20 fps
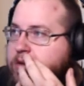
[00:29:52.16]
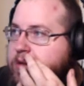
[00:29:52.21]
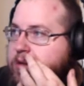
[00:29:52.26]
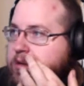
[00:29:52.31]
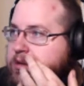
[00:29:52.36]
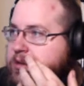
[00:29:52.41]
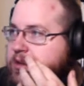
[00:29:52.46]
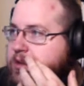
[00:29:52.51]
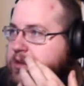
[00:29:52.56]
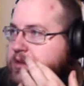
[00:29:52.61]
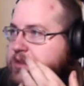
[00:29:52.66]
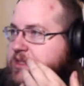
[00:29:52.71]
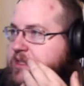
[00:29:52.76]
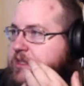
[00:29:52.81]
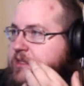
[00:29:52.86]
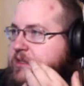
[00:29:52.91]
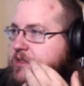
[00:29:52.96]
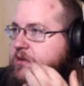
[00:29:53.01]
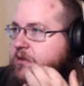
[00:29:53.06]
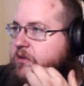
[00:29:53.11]
It's a
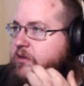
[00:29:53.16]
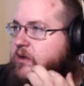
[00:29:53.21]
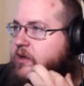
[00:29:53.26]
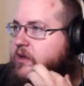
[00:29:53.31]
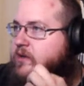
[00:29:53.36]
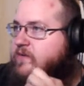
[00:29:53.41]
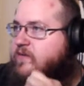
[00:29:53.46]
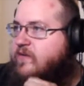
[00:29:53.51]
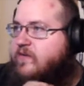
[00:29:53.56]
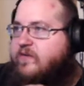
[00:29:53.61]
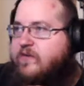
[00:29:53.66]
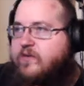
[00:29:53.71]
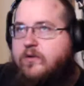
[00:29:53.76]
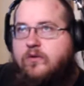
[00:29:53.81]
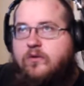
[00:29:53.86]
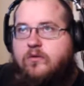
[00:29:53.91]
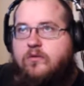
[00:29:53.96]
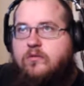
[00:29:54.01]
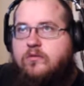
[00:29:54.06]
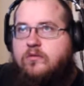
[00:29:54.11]
Z story for
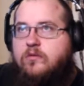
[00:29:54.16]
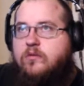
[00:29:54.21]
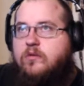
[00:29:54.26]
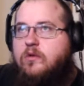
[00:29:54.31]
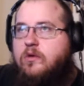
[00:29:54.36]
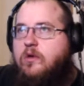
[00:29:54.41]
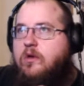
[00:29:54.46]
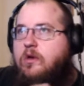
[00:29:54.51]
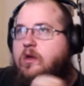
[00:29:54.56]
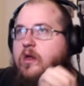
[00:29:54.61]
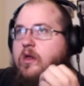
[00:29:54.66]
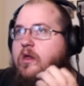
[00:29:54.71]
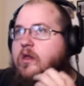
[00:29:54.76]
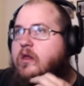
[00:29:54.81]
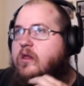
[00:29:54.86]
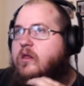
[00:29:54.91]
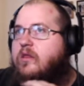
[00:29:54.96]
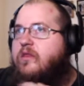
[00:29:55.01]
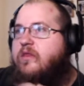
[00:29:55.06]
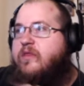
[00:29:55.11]
fuel.
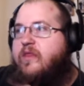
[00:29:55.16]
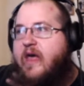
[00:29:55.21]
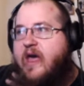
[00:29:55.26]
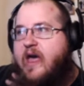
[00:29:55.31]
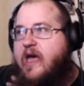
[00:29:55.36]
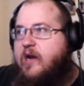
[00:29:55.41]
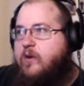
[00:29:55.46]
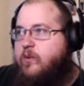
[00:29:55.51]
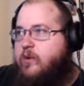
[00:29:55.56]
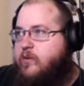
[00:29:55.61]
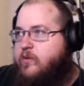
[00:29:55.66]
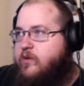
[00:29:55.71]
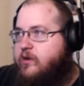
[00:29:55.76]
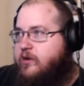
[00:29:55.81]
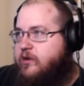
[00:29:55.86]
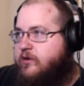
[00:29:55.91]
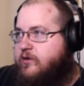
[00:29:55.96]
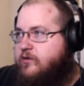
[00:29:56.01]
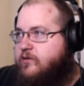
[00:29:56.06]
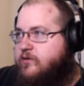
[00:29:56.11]
That we
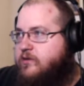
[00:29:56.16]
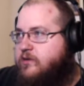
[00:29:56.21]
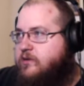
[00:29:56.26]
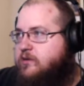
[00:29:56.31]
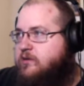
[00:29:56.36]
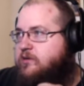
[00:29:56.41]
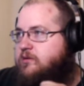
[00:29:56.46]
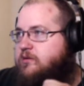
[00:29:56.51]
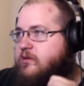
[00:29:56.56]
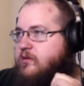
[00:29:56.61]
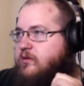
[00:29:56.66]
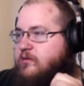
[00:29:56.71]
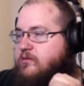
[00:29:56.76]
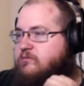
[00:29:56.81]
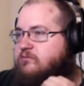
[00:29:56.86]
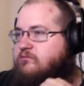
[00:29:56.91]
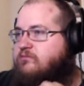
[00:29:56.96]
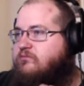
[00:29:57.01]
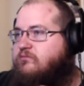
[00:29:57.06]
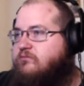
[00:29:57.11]
will use.
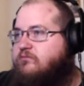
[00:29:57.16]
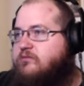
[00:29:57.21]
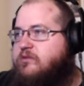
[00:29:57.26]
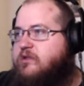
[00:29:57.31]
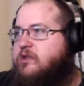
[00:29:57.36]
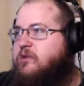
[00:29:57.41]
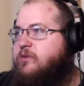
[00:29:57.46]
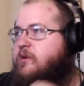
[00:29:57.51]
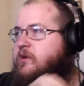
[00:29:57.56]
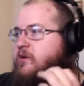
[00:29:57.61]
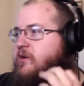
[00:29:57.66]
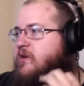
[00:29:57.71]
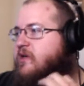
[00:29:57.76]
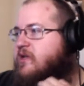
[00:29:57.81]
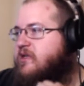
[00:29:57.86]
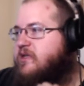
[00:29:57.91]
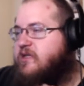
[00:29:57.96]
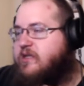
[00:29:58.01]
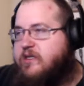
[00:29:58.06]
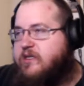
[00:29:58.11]
Because we don't
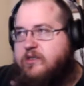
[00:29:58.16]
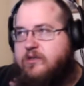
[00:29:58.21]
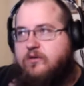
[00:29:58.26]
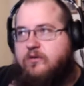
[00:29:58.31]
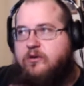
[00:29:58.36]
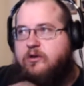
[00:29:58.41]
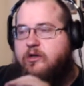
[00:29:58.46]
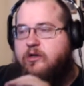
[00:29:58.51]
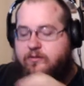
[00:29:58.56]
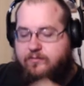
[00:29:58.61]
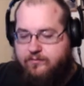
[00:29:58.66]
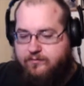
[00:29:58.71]
need the Z story.